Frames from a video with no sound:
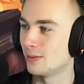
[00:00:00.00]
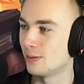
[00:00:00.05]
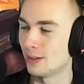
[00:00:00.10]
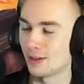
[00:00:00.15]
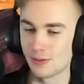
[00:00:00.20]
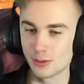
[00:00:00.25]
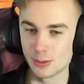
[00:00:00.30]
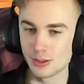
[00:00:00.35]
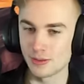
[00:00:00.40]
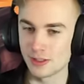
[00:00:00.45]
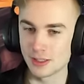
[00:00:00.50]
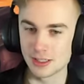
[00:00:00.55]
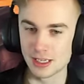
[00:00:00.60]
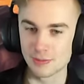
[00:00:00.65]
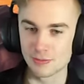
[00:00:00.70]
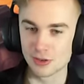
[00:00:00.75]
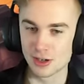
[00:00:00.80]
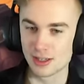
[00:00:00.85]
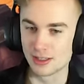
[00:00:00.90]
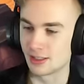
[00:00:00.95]
We have we have the
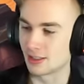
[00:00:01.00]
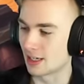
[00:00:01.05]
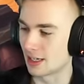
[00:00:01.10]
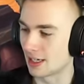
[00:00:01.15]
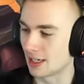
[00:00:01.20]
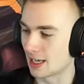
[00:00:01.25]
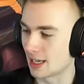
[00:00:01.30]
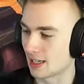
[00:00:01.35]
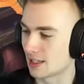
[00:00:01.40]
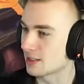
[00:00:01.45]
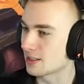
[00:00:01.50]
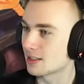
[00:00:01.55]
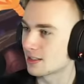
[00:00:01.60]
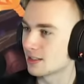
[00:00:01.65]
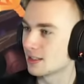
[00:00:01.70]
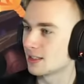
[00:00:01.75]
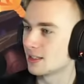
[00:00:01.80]
same friends, I guess.